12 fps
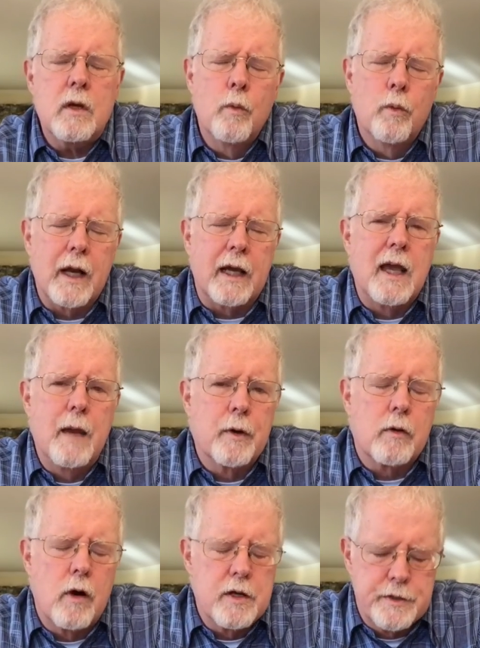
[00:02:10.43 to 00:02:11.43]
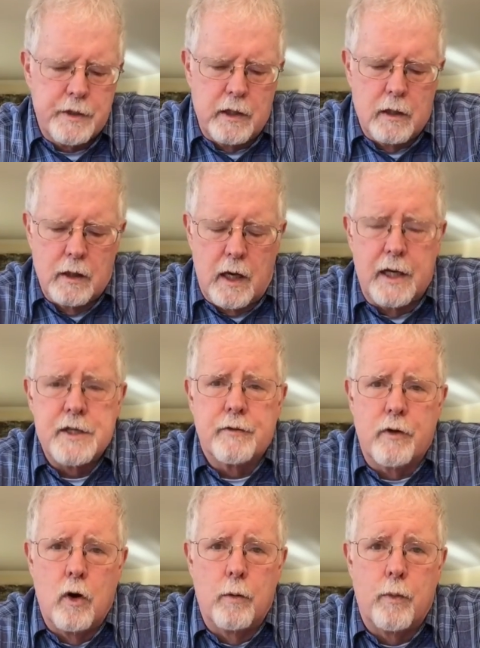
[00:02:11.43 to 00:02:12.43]
When I came across the Alliance of
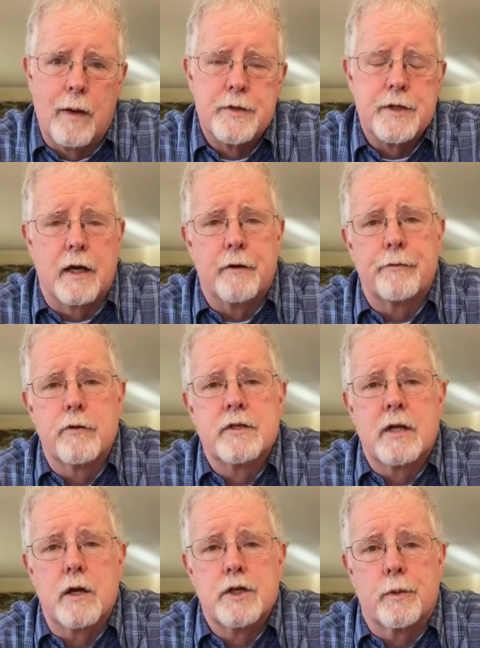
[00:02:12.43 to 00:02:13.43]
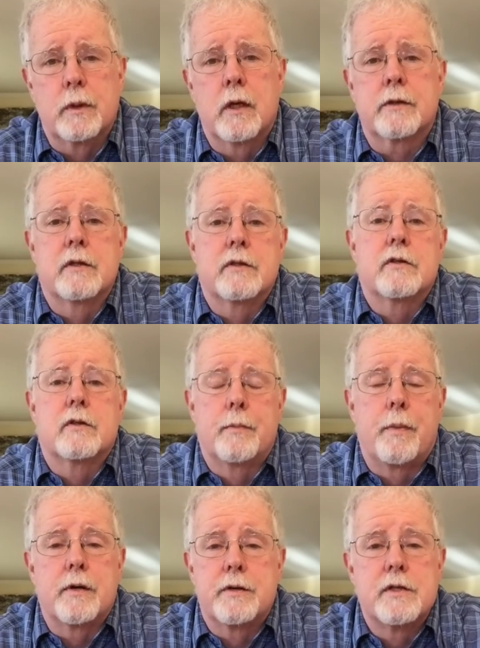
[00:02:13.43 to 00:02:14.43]
Hope website, at first I was reluctant to
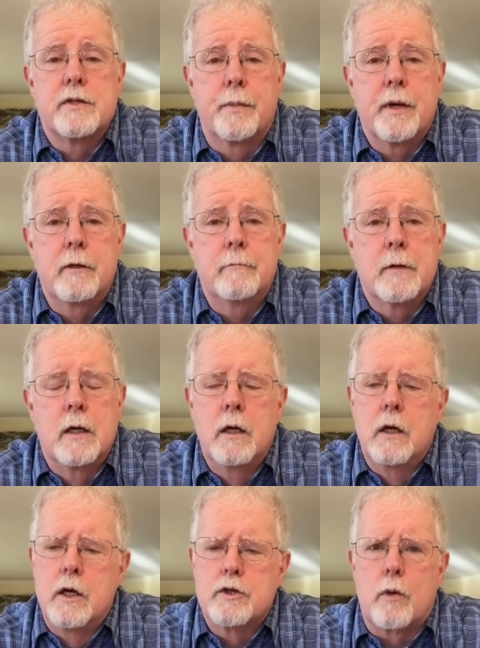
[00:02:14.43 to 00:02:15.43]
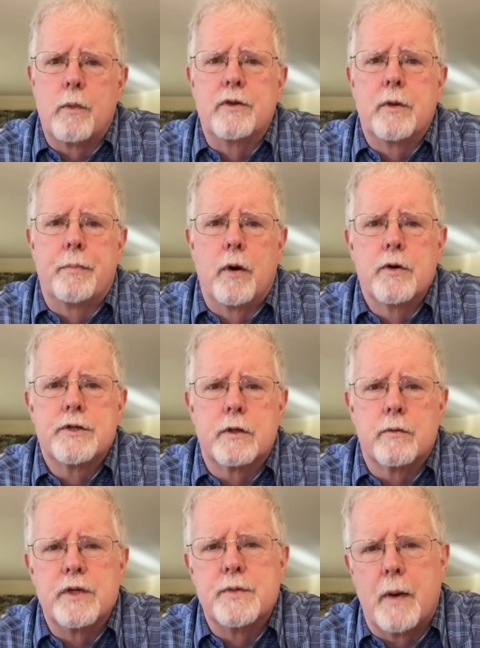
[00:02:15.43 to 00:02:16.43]
participate, so I read the posts and
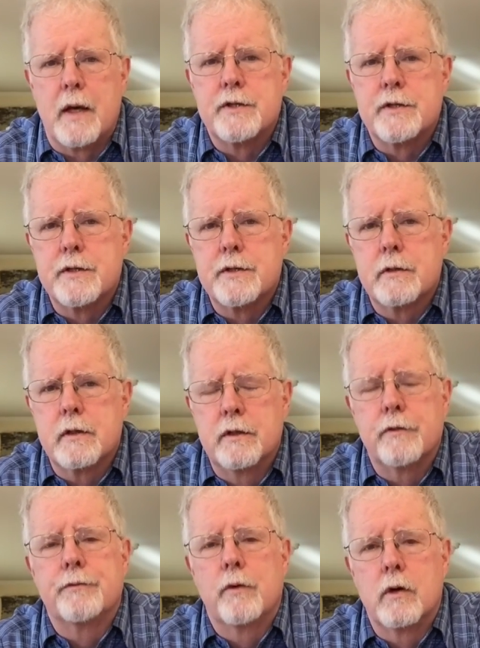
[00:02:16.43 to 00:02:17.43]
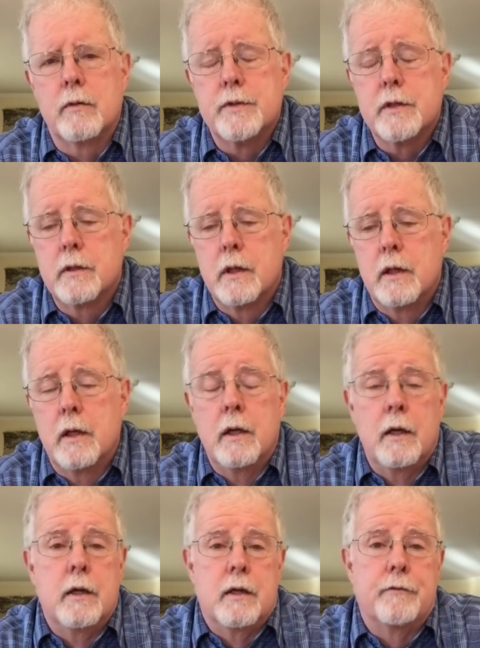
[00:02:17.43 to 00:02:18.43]
responses in the forums.
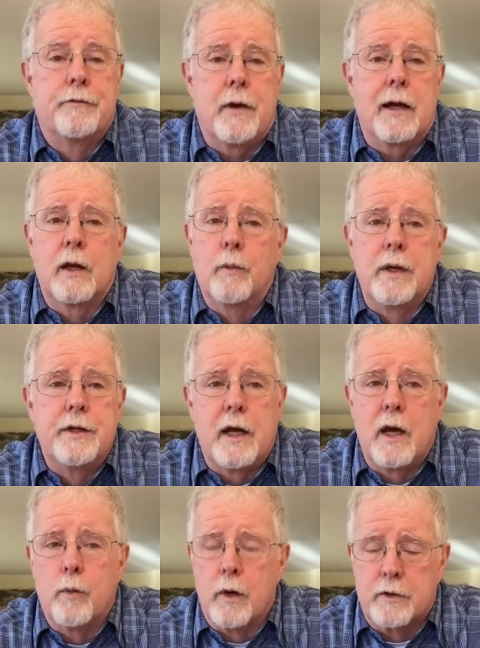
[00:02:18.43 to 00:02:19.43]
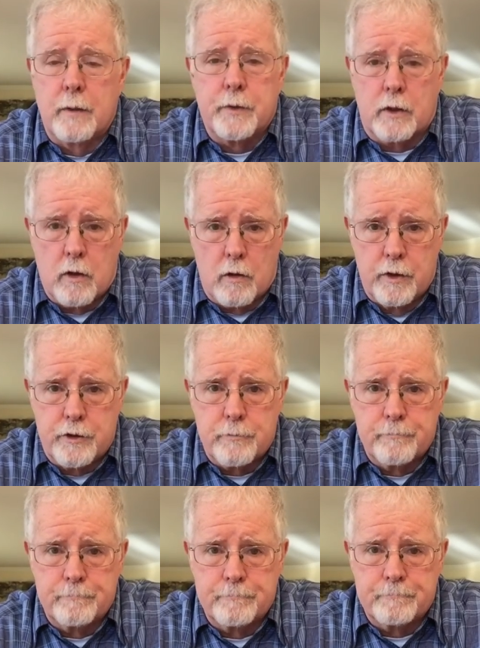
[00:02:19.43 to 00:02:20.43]
And finally one day I worked up the courage,
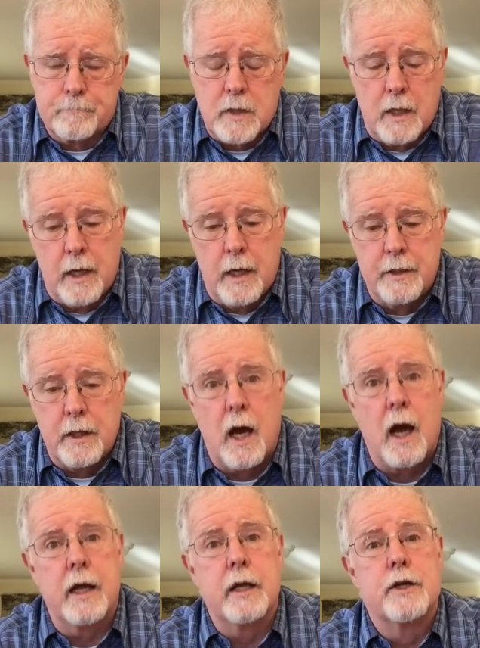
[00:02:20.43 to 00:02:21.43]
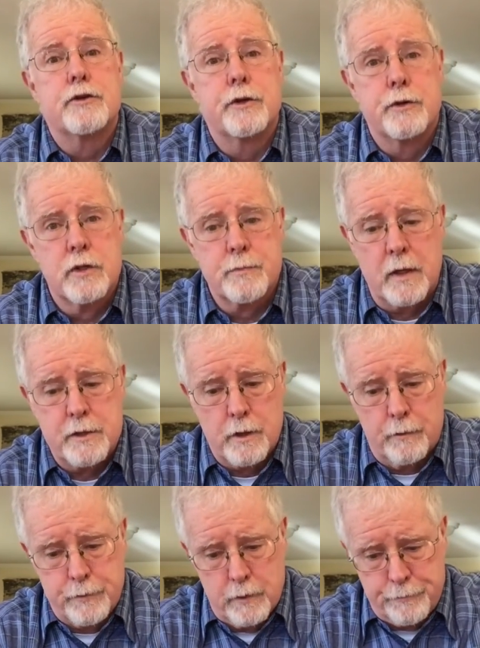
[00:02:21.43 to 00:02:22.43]
and I introduced
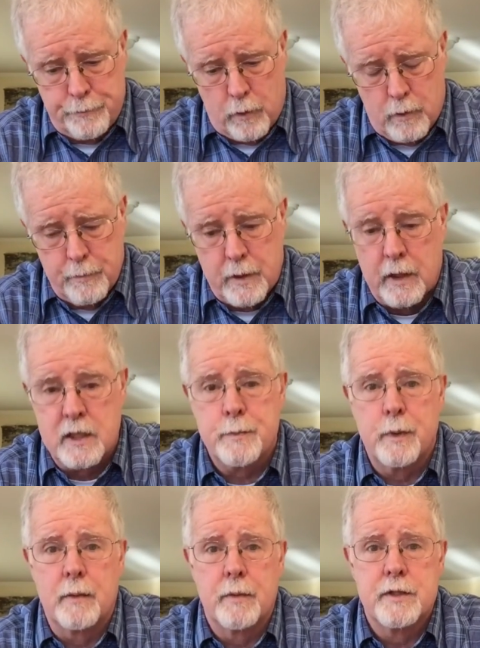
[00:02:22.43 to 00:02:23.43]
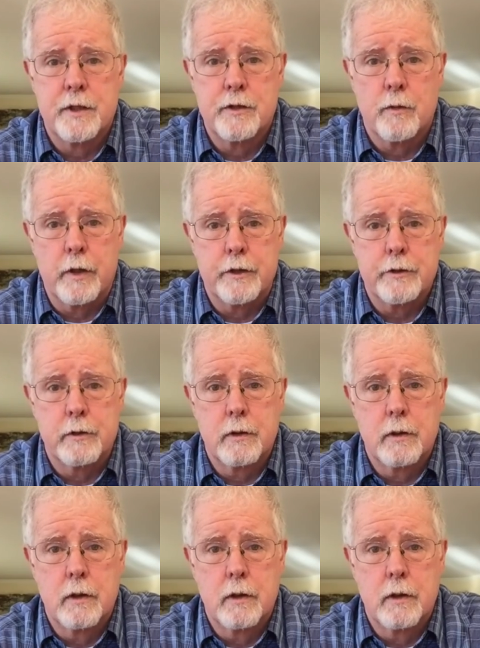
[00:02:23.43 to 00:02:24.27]
myself in a forum and I explained my situation.